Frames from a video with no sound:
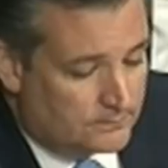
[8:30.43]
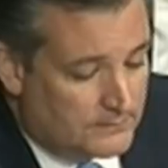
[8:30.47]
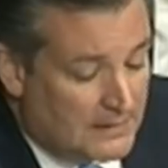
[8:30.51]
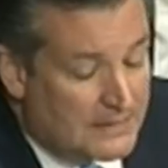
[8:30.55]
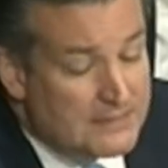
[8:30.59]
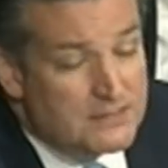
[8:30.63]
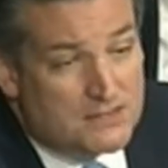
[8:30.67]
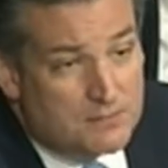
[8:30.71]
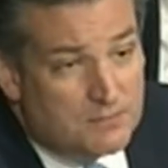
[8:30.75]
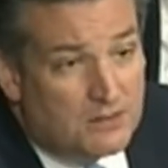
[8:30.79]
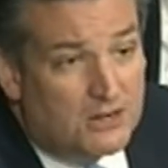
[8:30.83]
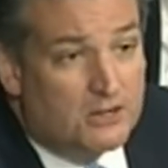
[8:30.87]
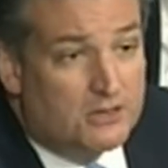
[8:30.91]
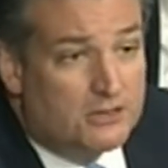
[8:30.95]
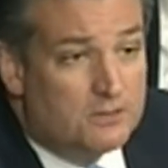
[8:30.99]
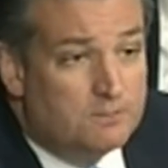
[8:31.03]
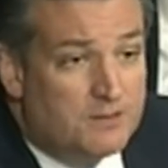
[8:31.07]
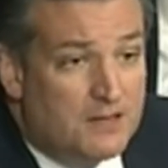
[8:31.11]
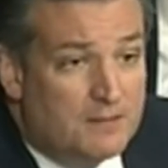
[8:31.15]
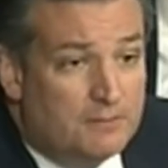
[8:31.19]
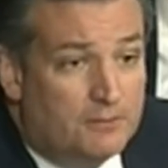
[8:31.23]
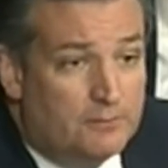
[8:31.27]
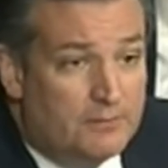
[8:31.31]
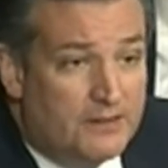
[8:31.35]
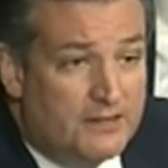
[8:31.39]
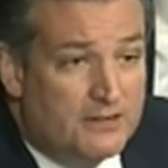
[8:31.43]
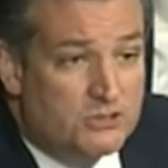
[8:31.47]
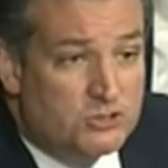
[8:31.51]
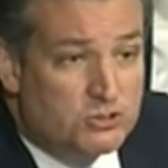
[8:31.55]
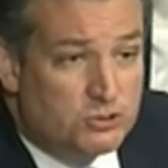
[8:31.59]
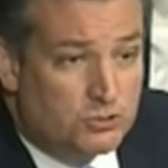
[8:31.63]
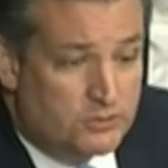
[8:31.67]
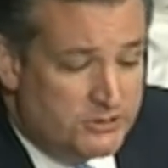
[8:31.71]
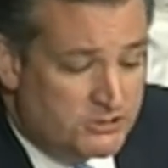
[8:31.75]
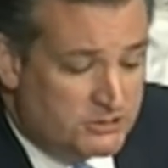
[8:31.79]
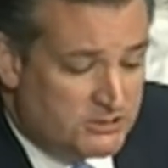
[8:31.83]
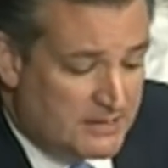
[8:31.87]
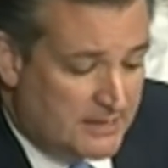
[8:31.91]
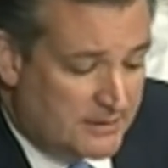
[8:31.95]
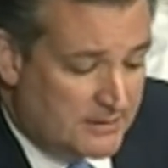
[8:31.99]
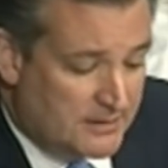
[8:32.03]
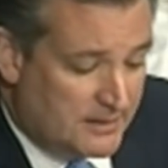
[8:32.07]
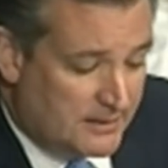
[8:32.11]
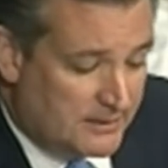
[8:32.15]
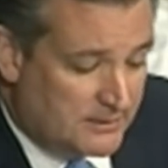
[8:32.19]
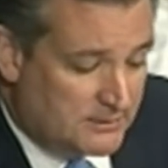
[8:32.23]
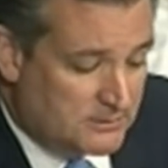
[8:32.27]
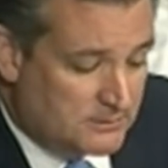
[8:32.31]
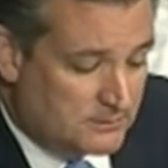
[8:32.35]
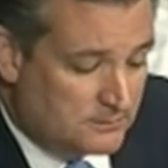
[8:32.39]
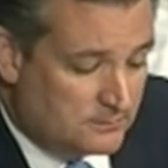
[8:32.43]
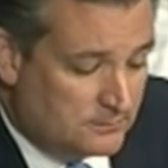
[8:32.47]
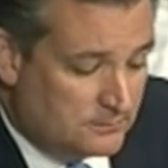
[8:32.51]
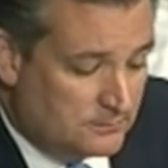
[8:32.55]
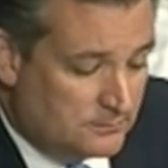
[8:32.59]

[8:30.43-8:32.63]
And the American people made a choice that night.